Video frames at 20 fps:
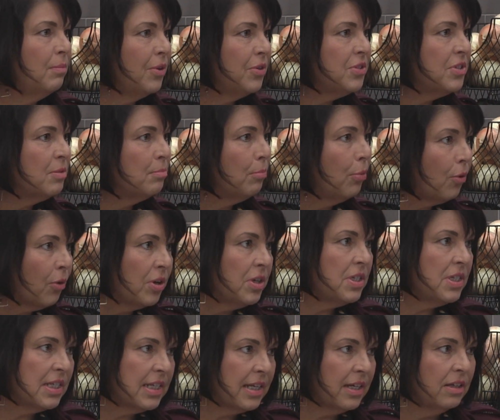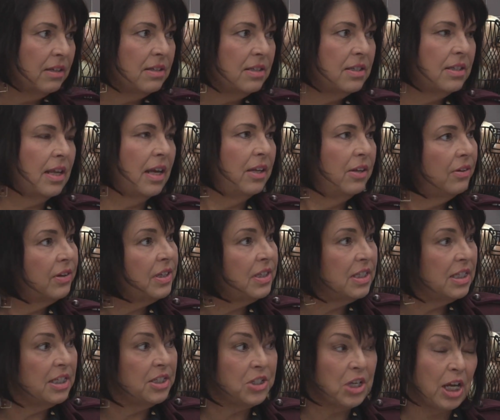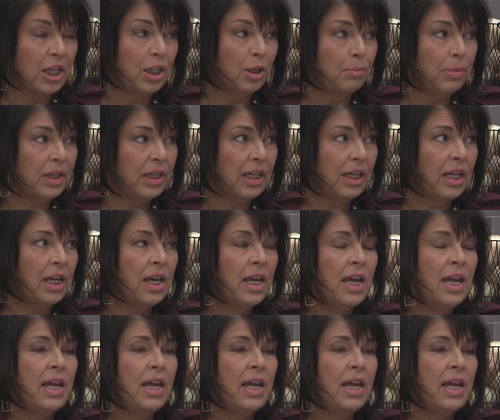most important skills that you can teach anybody